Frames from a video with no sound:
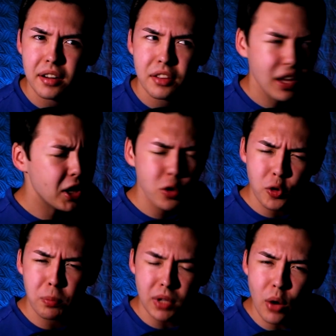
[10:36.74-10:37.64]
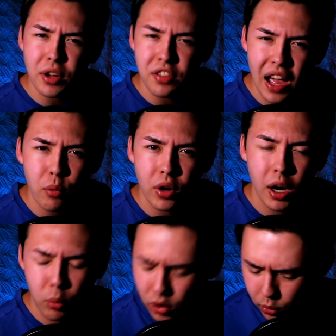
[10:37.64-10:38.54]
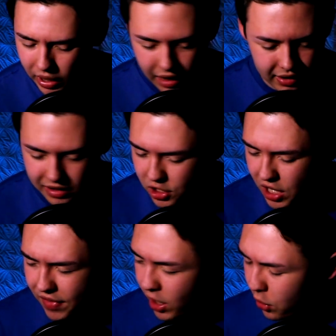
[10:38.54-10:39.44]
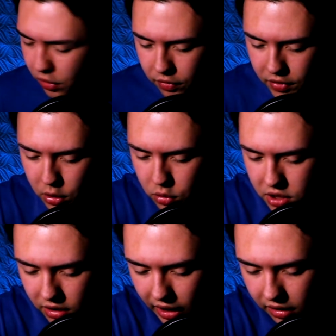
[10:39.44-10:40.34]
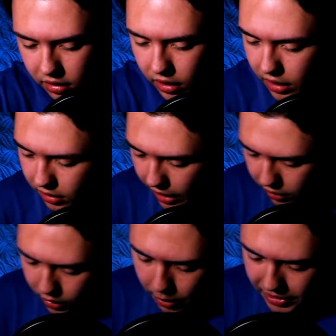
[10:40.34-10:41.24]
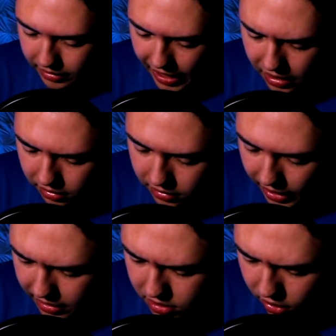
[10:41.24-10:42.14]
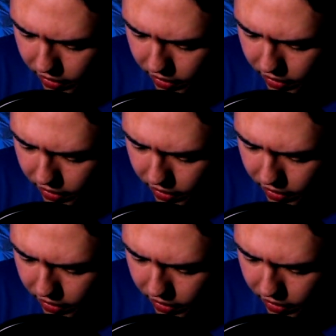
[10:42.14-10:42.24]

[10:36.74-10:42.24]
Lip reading: Thank you for blowing that one up. What are we at? Like 700 views and like, I don't know how many likes on